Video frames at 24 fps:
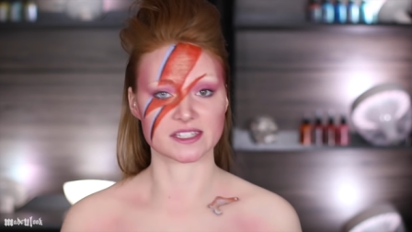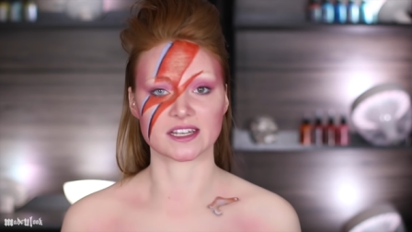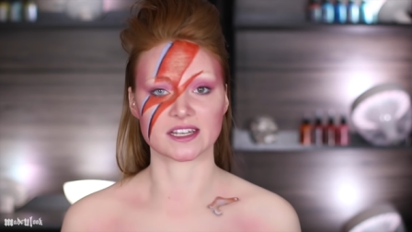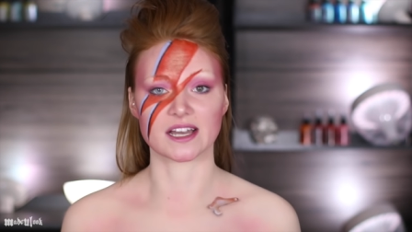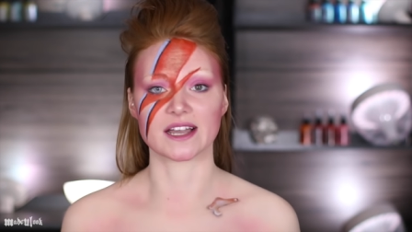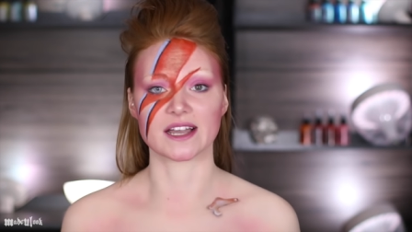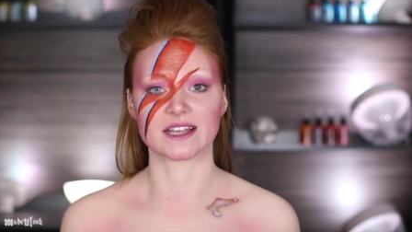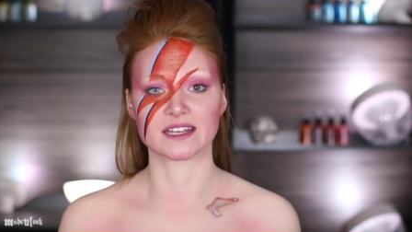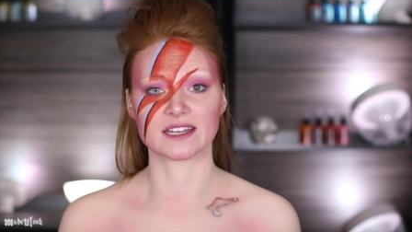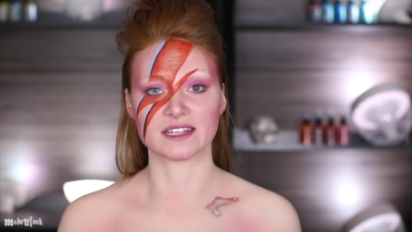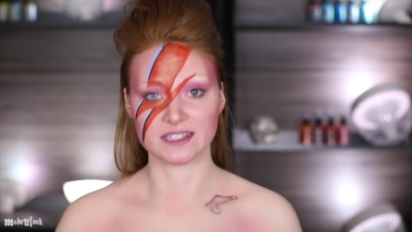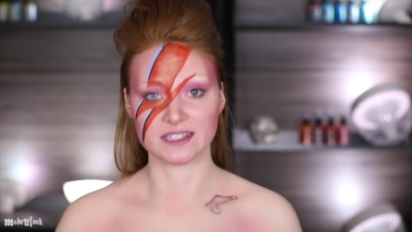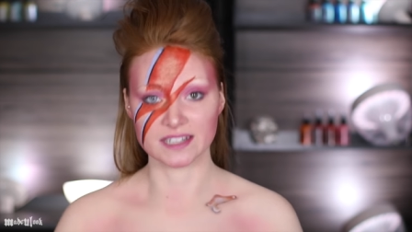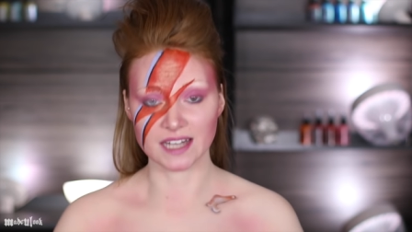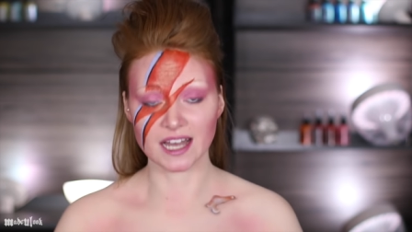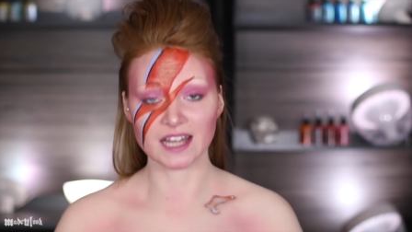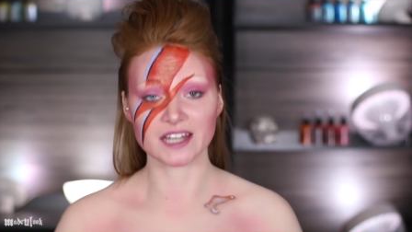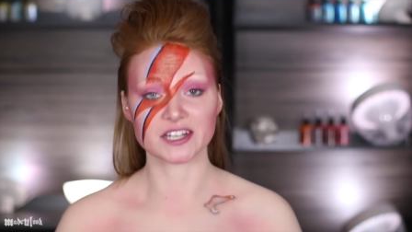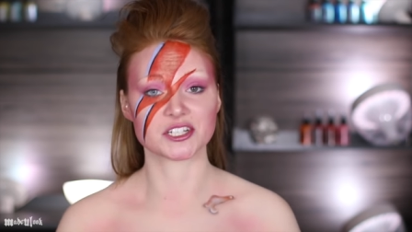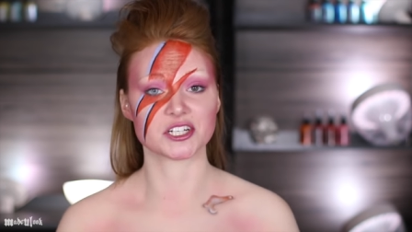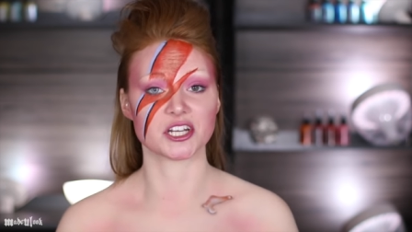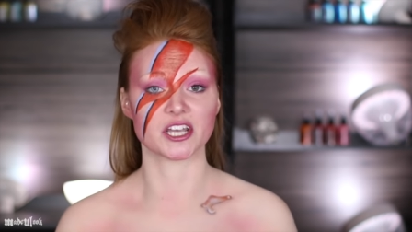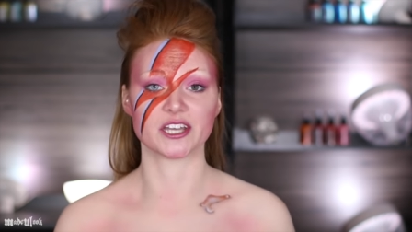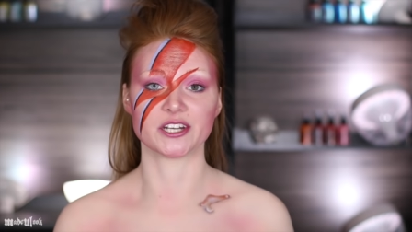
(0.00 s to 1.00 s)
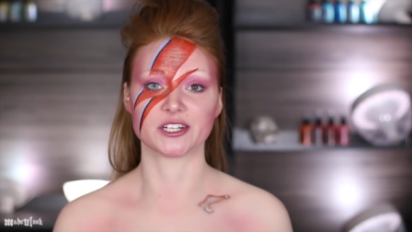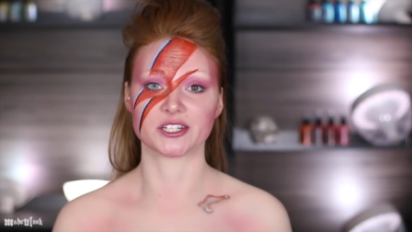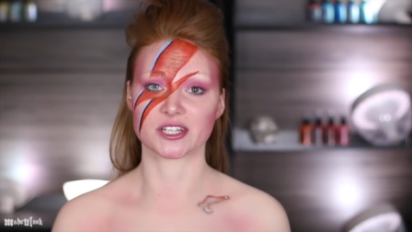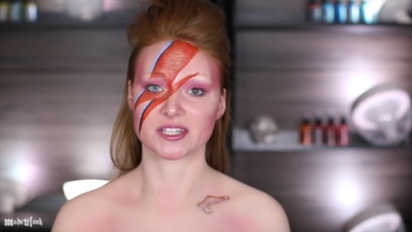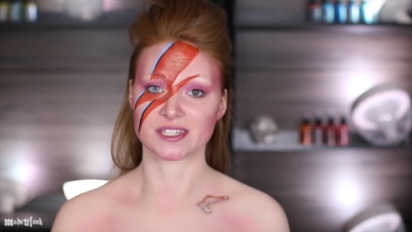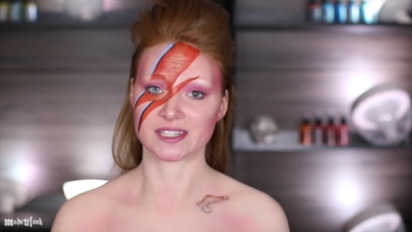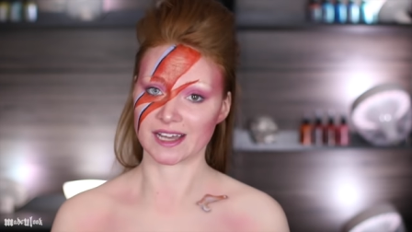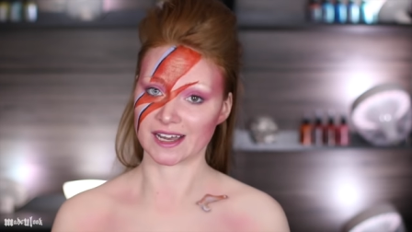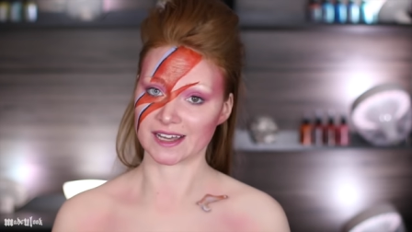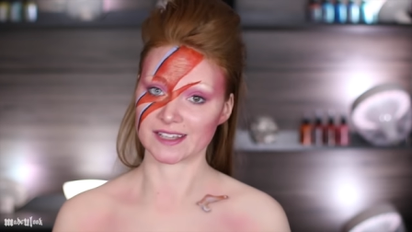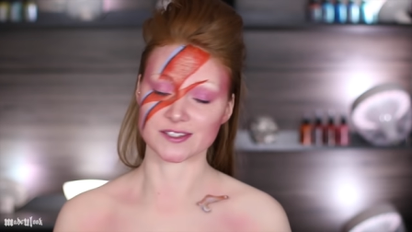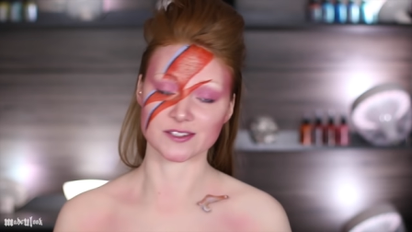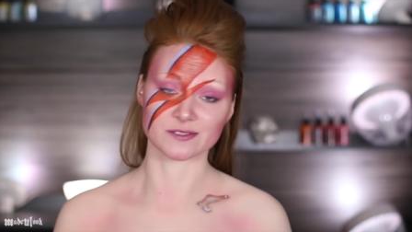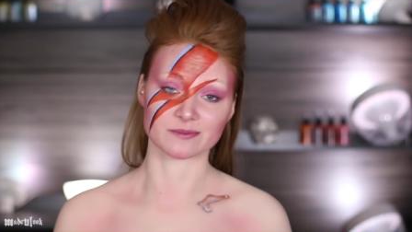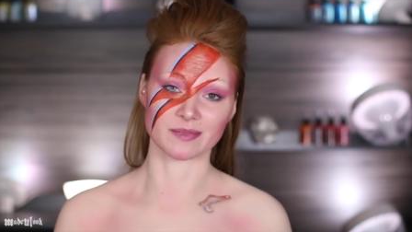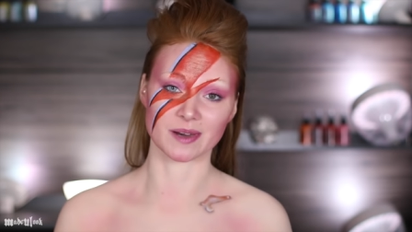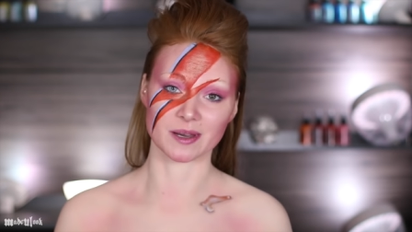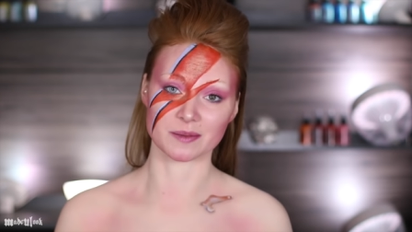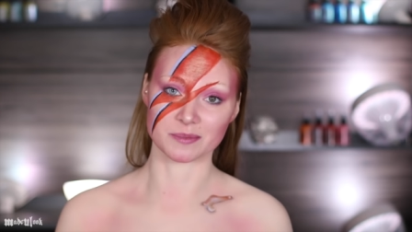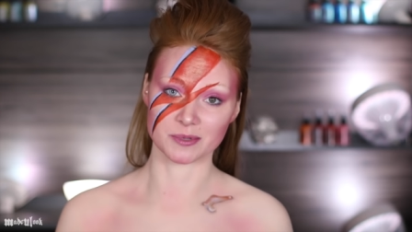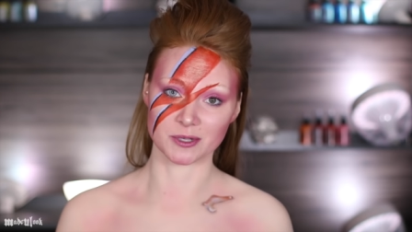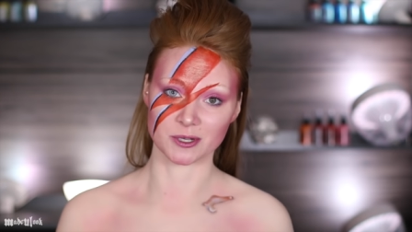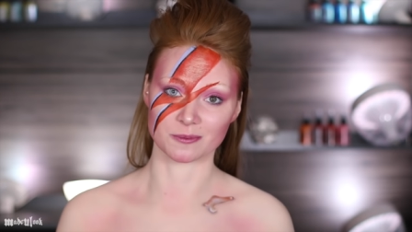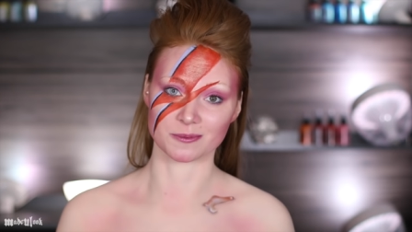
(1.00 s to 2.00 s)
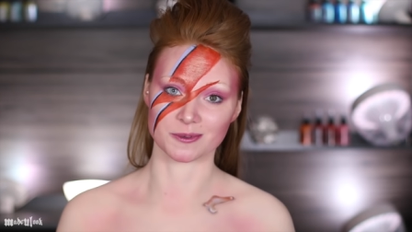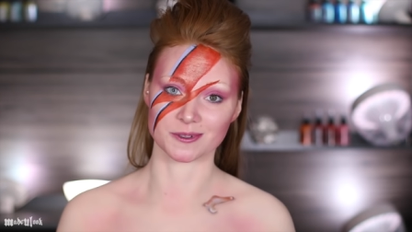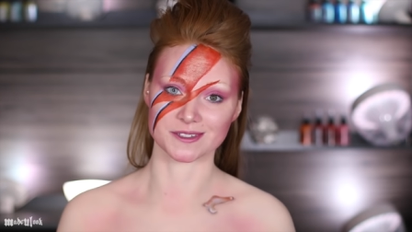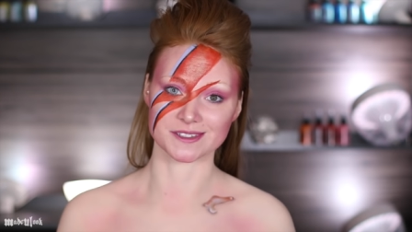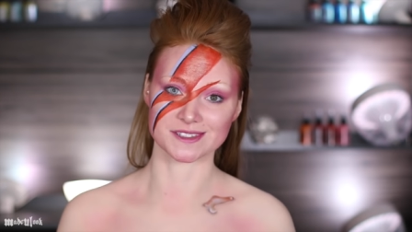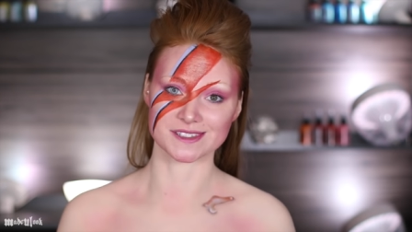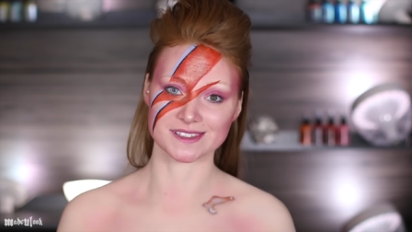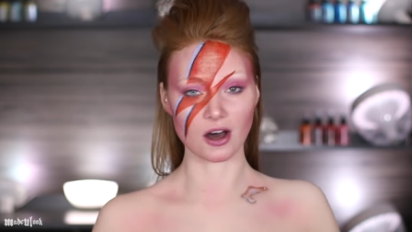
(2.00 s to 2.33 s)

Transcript: I cannot change the size of my pupils.